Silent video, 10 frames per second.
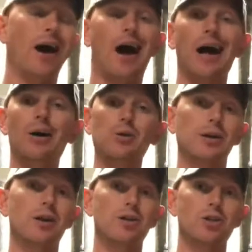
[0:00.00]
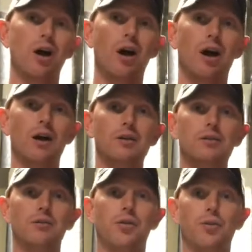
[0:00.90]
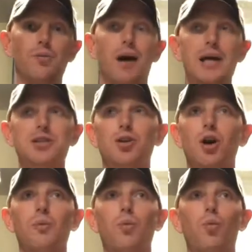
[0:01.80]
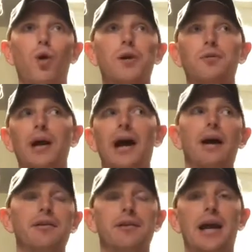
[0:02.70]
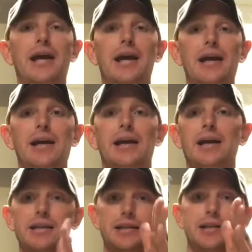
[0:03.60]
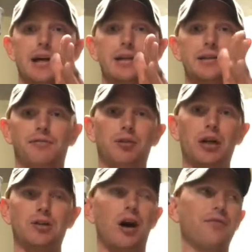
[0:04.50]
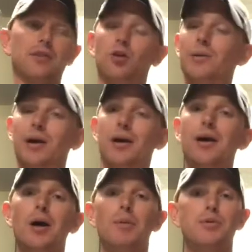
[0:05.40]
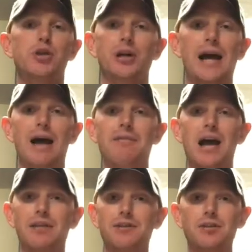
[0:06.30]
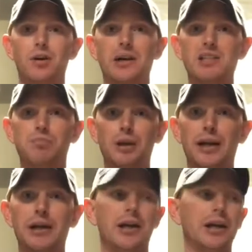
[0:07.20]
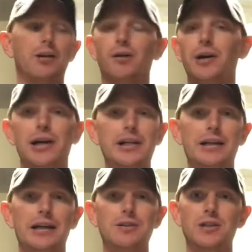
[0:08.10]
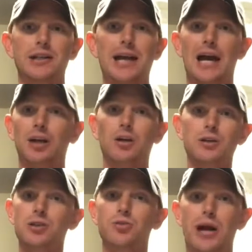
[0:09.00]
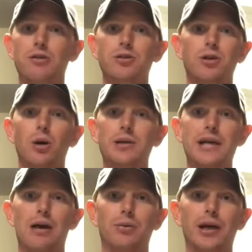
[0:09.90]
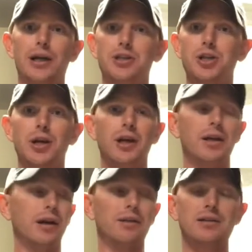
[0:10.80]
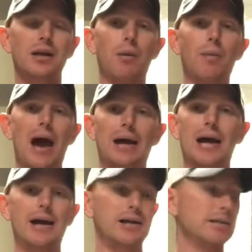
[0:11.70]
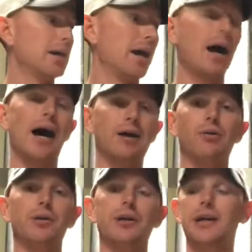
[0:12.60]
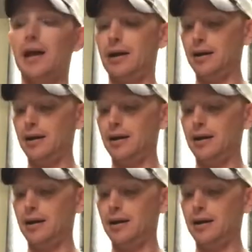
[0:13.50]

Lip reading: I only saw through my scope one round that hit it and did kind of deflect off a little bit, but you're going to have that if a target's bladed or anything else like that. As long as the rounds are going downrange, nothing's coming back at us, I don't really care.